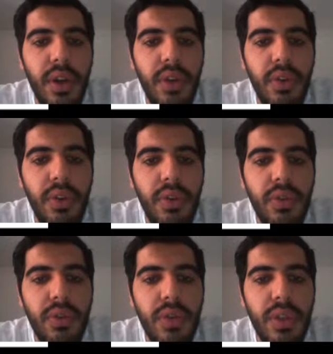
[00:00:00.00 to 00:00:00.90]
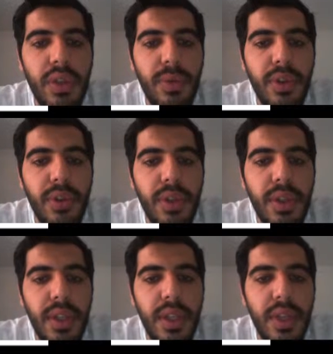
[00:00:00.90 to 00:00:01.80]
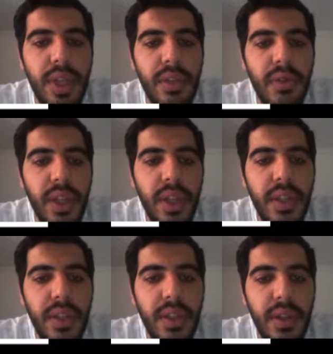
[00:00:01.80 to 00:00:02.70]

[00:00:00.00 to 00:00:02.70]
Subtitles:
roles, responsibilities, as well as